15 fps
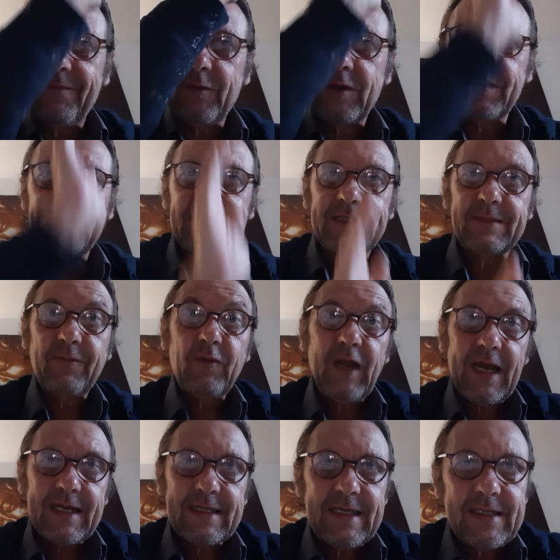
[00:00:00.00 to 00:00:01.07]
this free
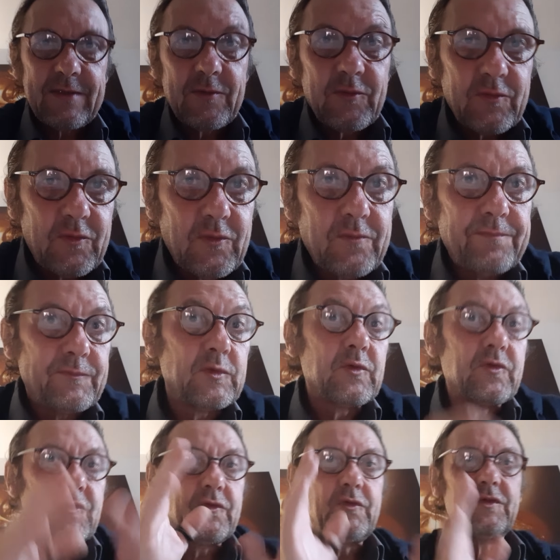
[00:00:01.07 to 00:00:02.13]
access to
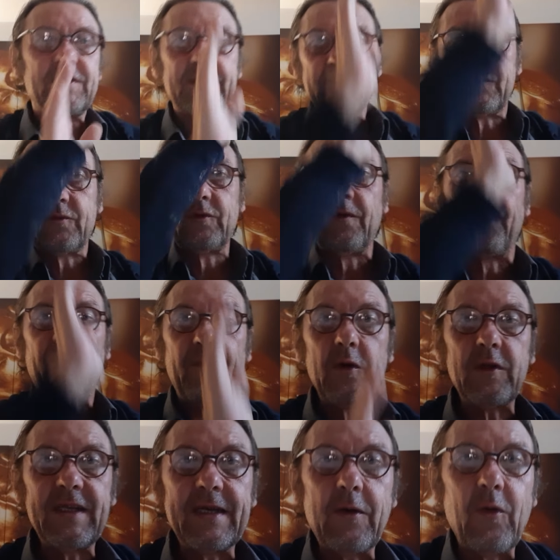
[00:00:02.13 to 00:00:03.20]
truth through the
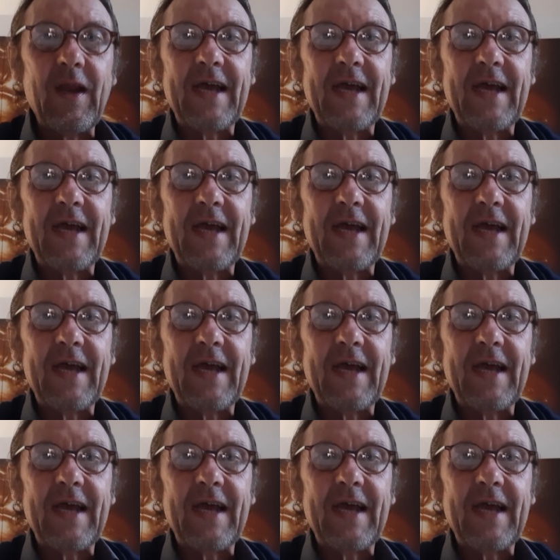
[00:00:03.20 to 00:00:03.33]
vertical